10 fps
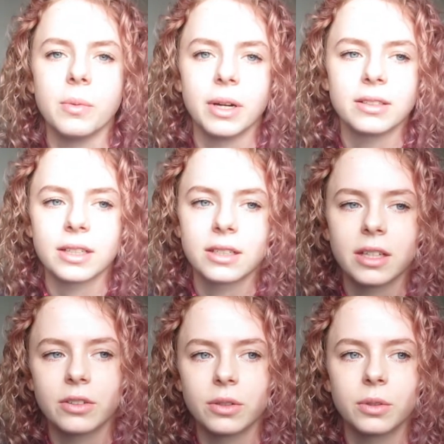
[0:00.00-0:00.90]
my second
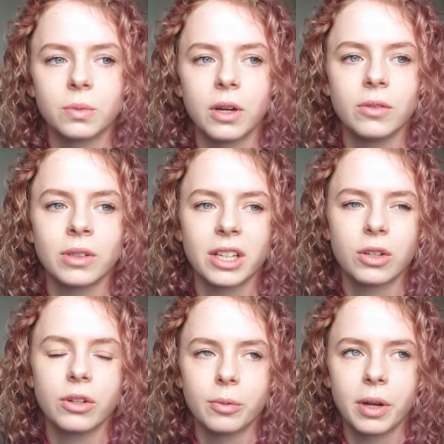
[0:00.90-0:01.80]
tattoo as well, like a
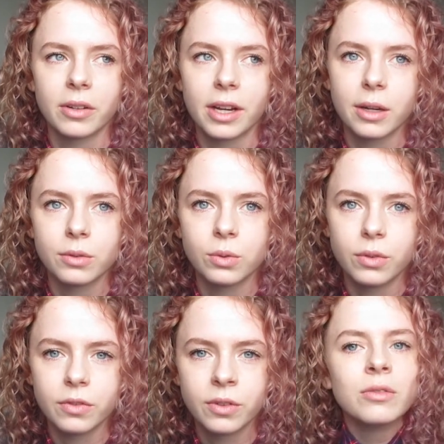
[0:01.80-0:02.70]
£100 an hour sort
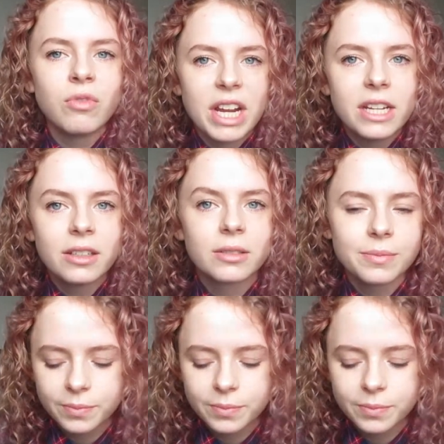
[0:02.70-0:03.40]
of rate.